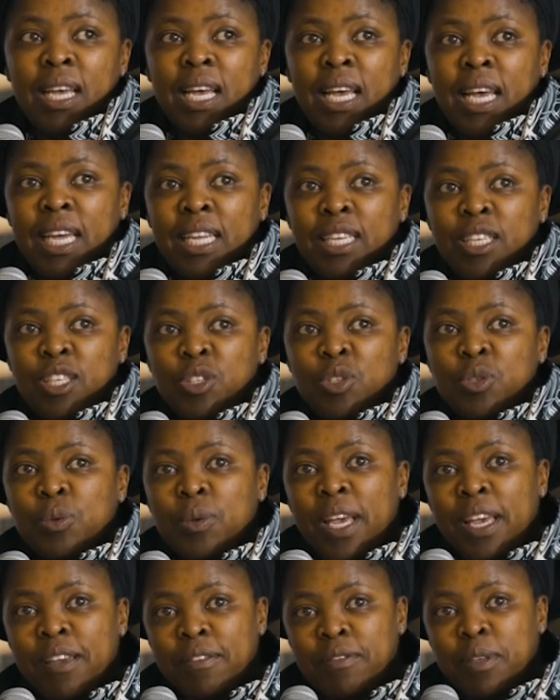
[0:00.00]
And
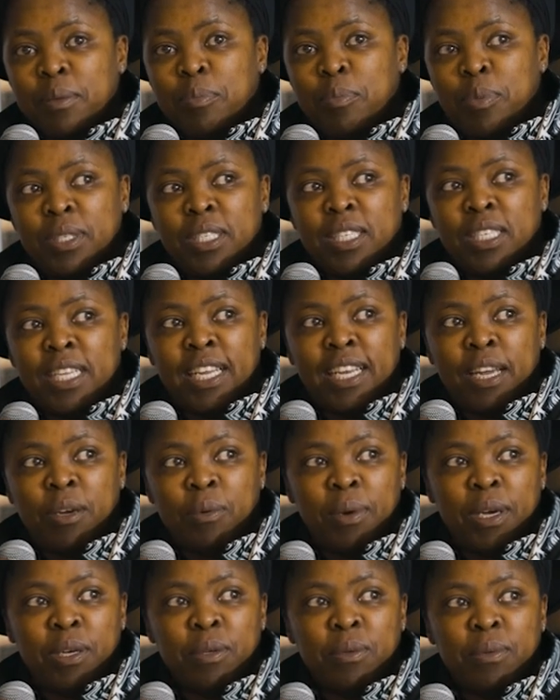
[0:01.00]
to everybody that I
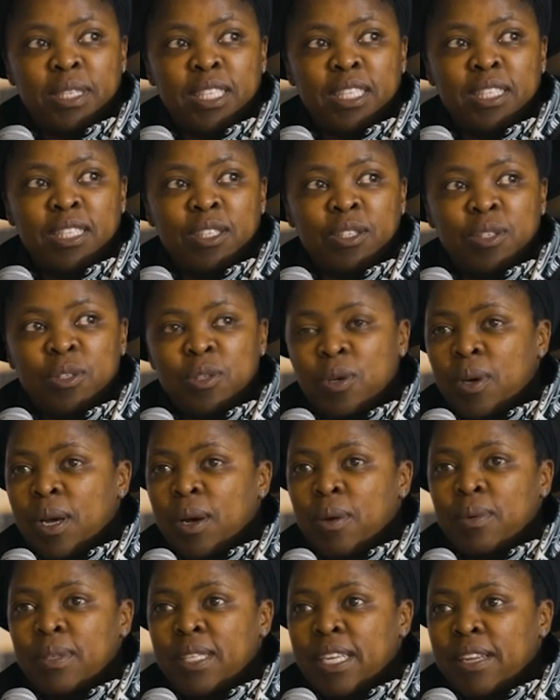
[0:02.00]
work with, you know,
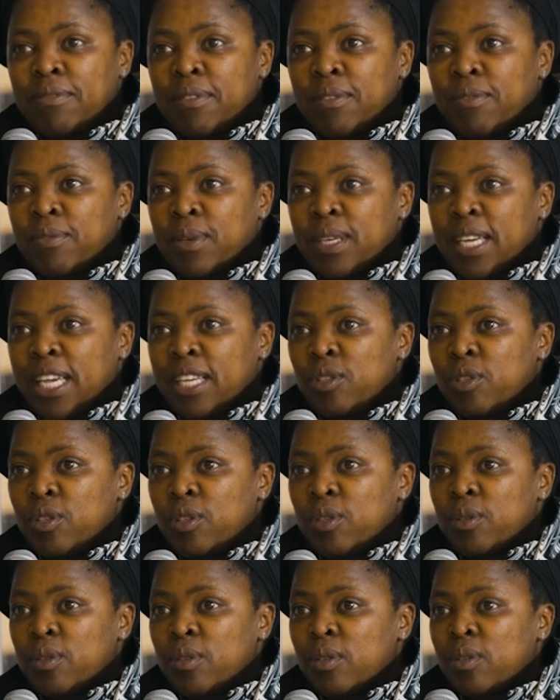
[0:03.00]
I would never forget
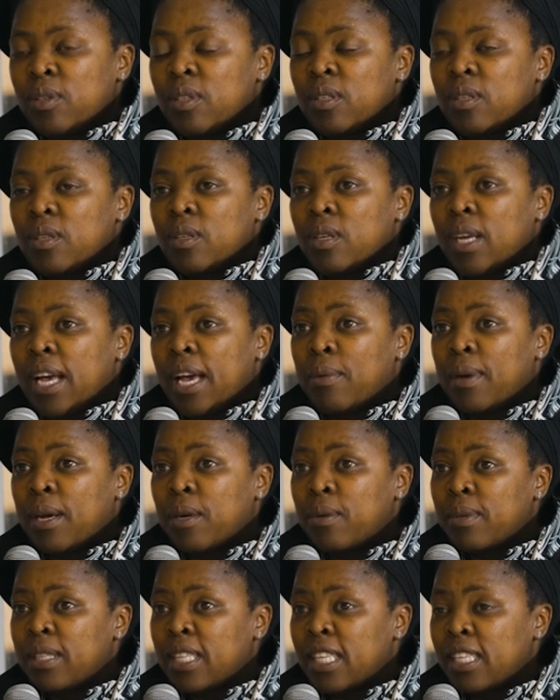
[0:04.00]
you. I
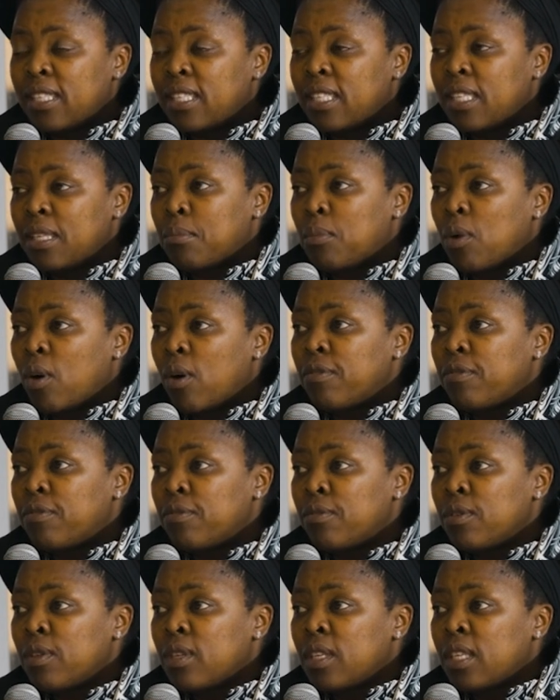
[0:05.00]
work with a team of
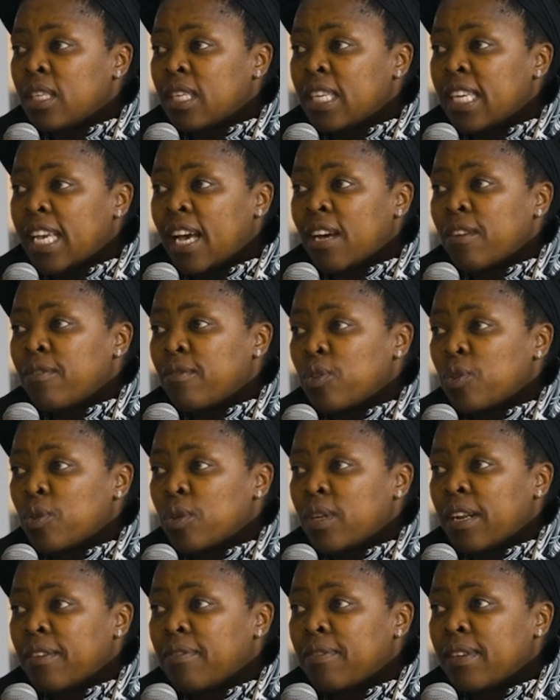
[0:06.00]
young
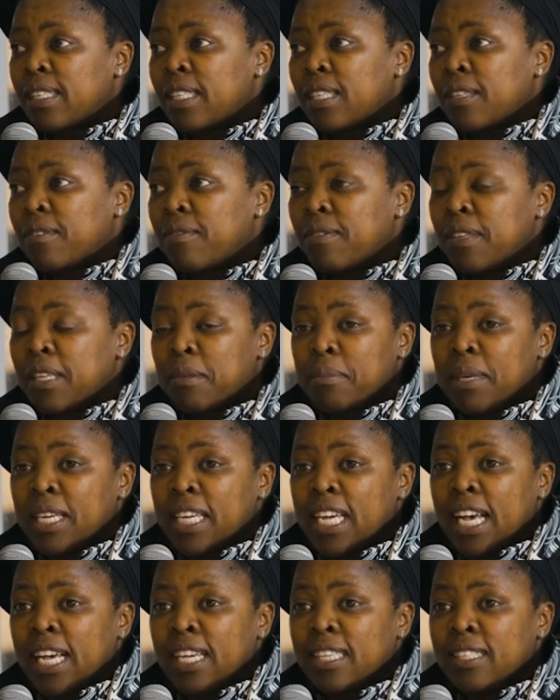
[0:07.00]
photographers and
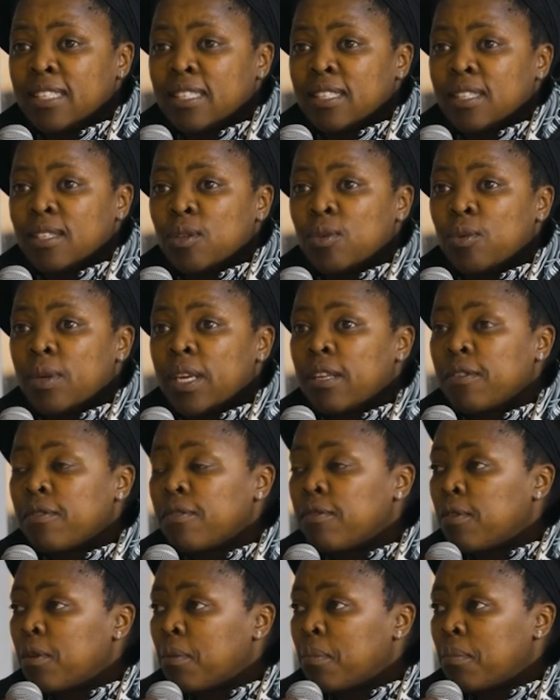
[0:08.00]
filmmakers who
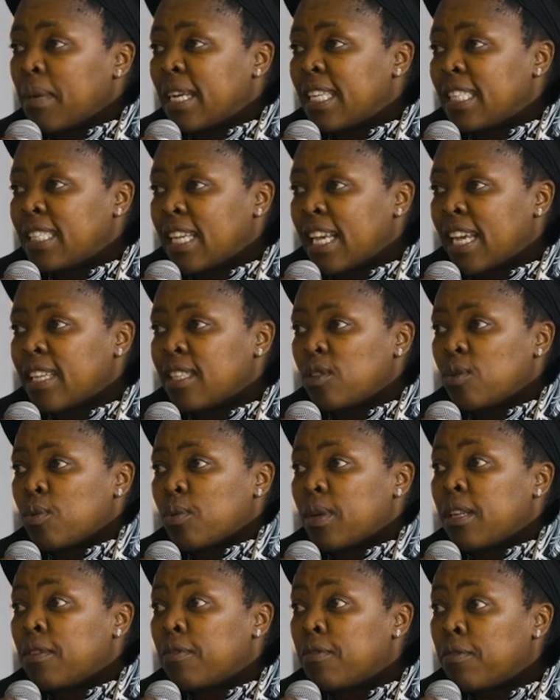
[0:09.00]
inform my text, who
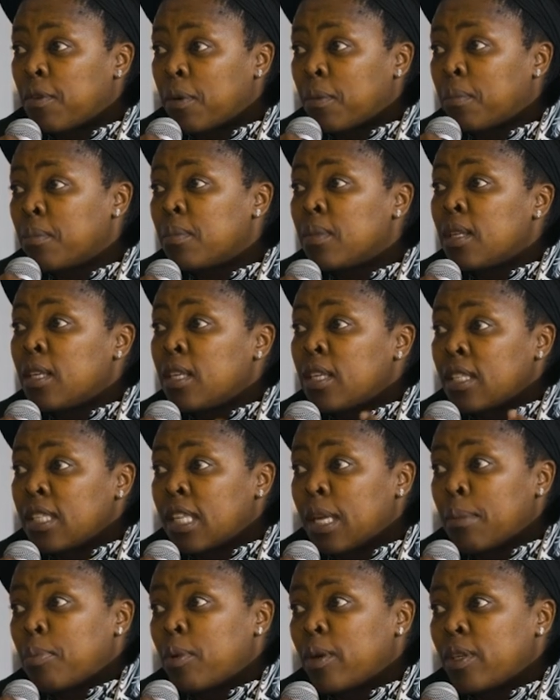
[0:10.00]
inform
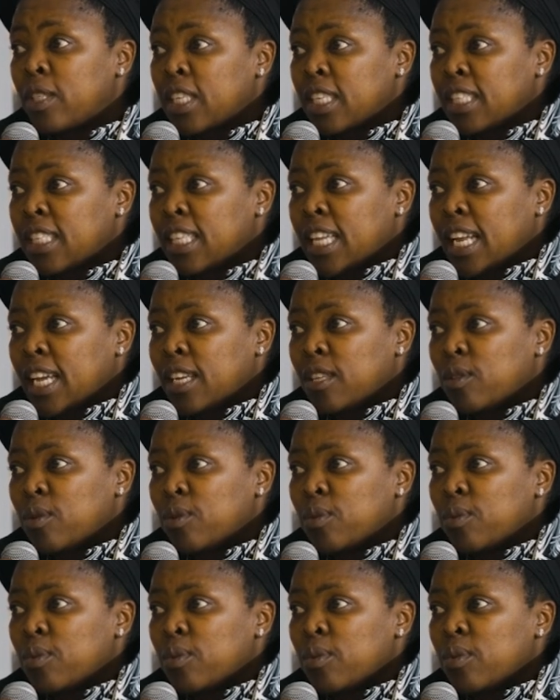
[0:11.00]
the project that I
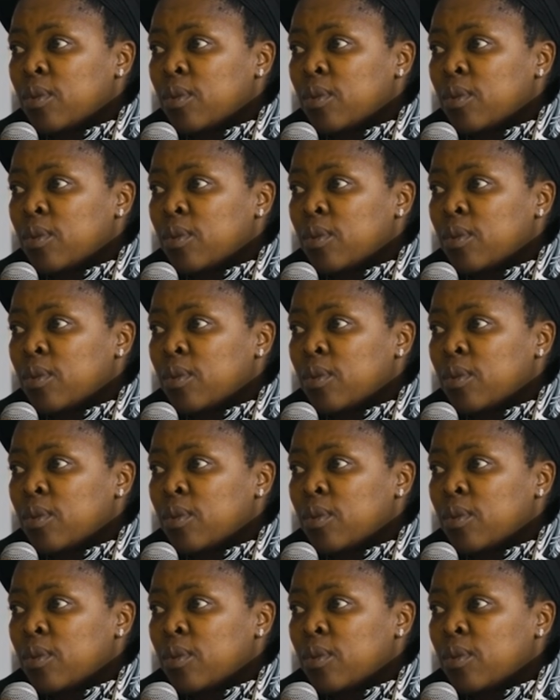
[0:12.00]
do,